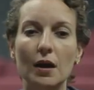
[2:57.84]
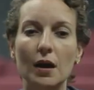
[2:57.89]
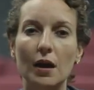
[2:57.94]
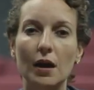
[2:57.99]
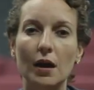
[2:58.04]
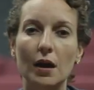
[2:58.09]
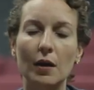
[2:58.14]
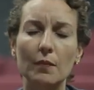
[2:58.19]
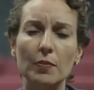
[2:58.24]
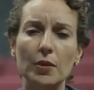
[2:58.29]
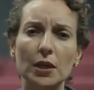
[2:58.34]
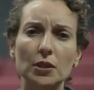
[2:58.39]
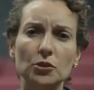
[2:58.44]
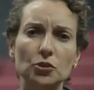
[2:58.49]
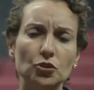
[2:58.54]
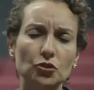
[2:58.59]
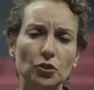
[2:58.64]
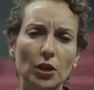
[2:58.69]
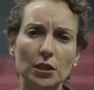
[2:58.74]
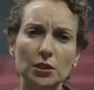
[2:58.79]
Um, the
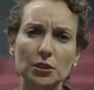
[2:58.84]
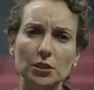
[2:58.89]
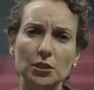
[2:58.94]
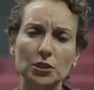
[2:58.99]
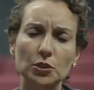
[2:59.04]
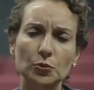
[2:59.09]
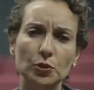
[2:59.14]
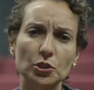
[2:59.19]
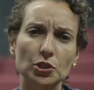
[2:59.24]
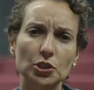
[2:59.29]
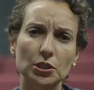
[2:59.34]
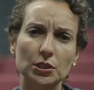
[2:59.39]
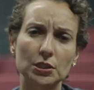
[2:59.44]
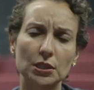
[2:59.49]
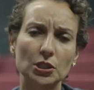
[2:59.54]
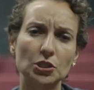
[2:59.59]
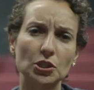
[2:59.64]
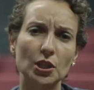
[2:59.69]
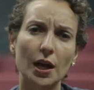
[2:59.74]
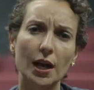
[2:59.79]
instructors were just
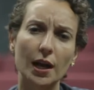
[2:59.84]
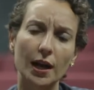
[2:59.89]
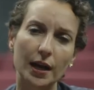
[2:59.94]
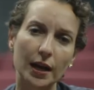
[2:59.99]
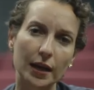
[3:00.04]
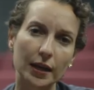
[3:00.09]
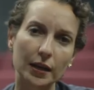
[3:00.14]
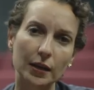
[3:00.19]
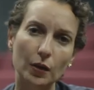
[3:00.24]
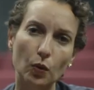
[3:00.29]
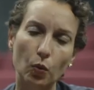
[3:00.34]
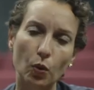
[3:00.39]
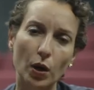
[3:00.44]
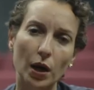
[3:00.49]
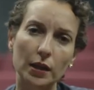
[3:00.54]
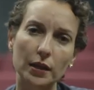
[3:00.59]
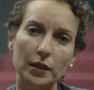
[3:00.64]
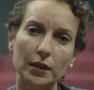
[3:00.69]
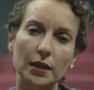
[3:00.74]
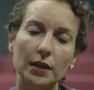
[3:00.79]
such a high
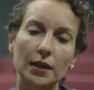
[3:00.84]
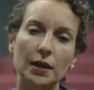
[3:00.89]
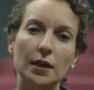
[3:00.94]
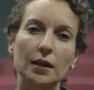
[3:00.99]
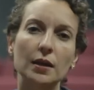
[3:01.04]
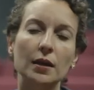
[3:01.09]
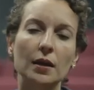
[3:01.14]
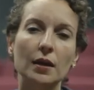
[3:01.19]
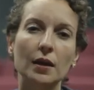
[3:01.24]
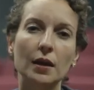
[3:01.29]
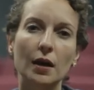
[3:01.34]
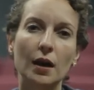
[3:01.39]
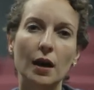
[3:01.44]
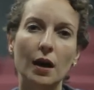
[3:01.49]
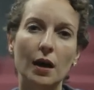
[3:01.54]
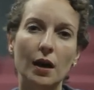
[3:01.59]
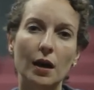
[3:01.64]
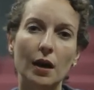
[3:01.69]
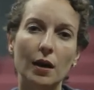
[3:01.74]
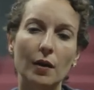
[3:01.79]
quality.
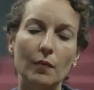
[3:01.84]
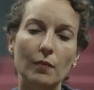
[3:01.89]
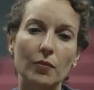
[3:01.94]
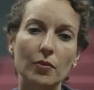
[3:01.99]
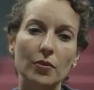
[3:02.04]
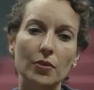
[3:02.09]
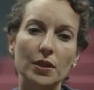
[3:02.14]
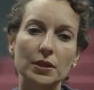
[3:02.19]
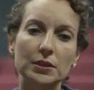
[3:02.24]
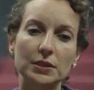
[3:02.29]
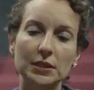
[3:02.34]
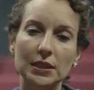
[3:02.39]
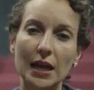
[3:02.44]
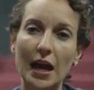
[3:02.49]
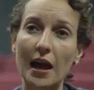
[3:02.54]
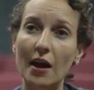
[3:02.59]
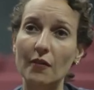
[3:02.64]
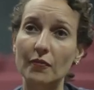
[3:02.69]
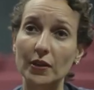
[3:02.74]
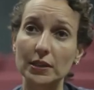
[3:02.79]
Um, the
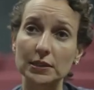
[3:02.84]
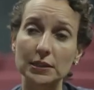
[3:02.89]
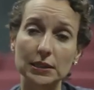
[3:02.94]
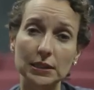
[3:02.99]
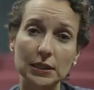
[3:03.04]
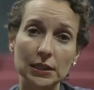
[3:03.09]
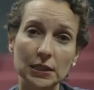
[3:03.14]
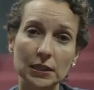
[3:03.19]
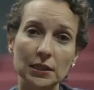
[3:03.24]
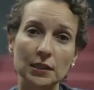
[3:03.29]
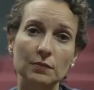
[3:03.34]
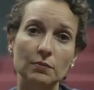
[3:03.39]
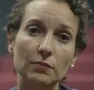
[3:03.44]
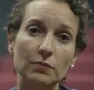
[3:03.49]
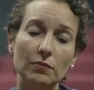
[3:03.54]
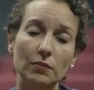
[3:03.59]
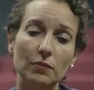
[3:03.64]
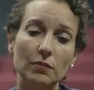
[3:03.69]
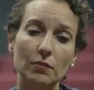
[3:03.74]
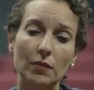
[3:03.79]
staff and
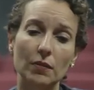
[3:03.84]
team